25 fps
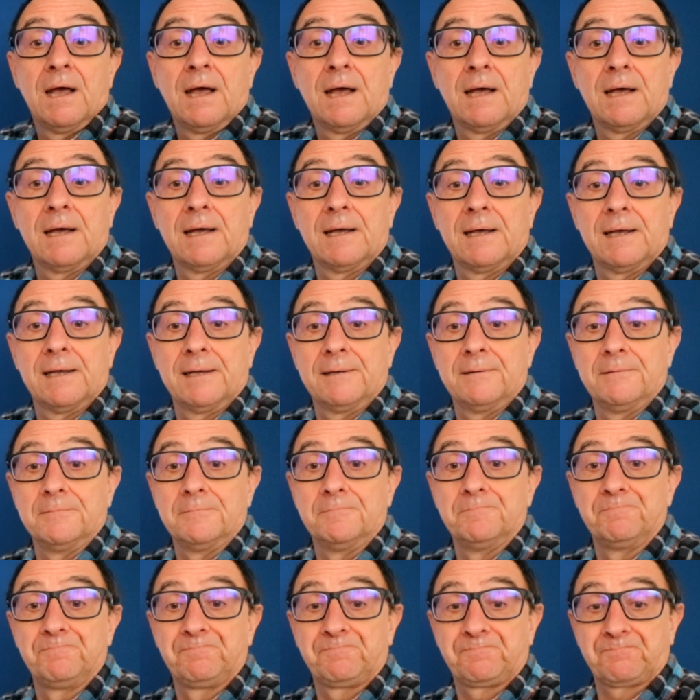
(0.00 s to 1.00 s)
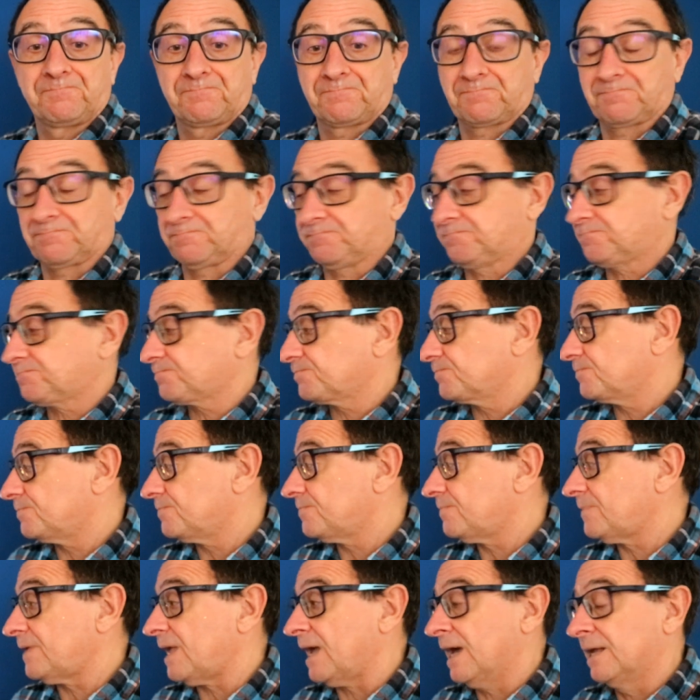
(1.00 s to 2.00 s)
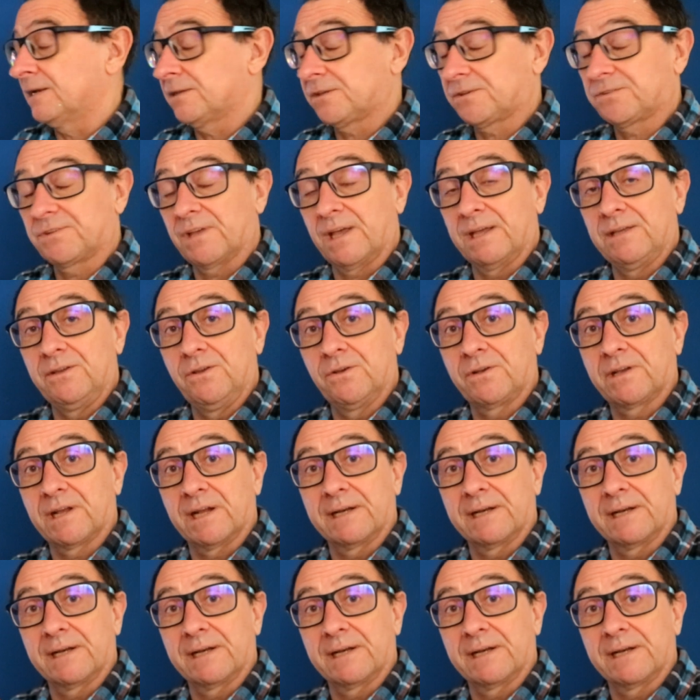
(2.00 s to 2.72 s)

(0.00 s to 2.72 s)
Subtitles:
And as I say, you